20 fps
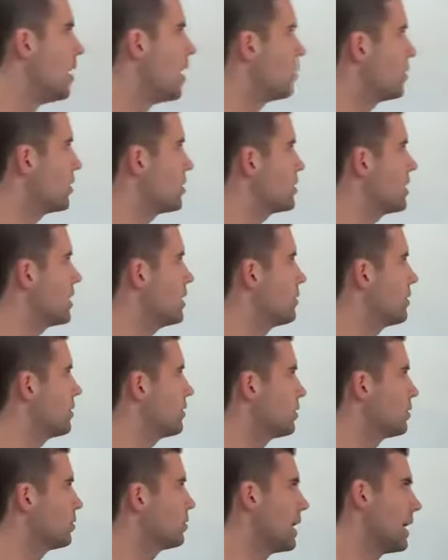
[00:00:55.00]
I want to share
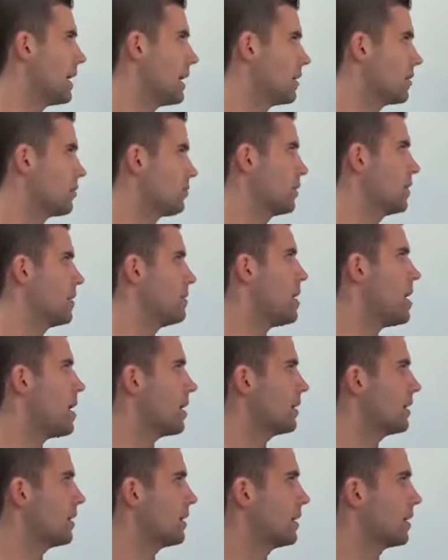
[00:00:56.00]
with you a guerrilla
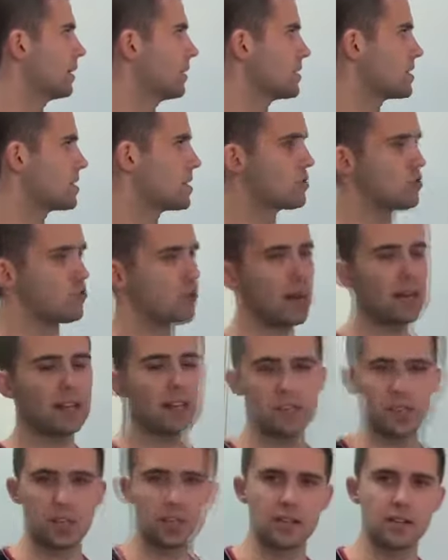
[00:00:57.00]
marketing
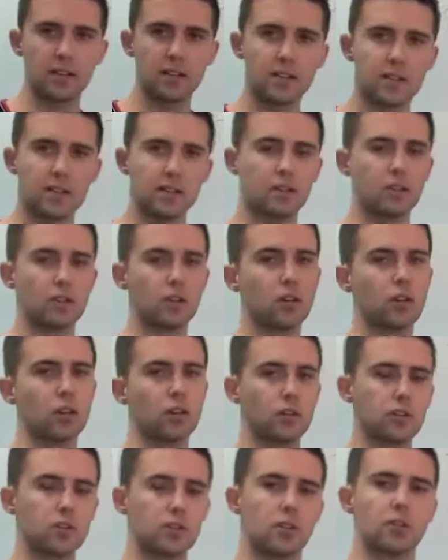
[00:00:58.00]
strategy you
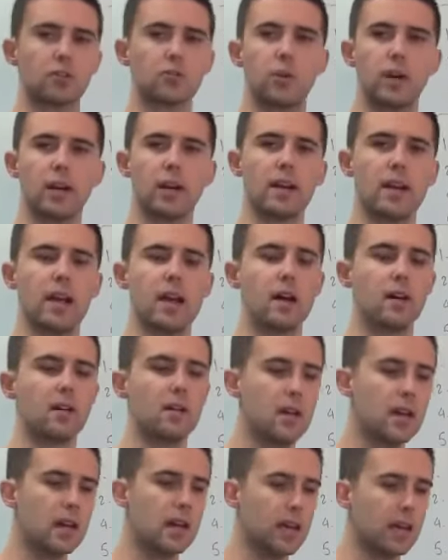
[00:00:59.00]
can use on Twitter.
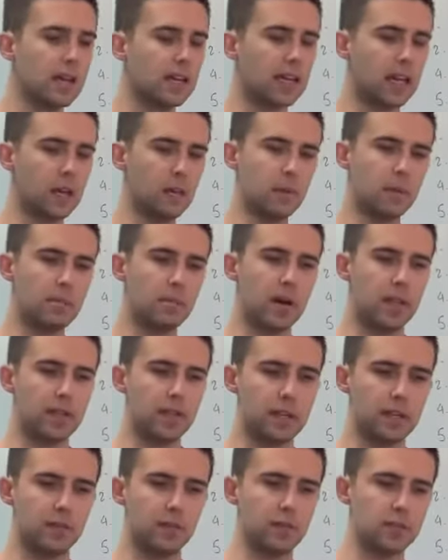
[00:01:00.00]
Now, keep in mind
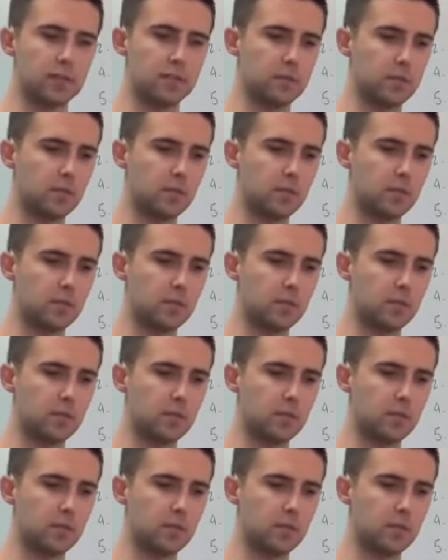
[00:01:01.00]
the difference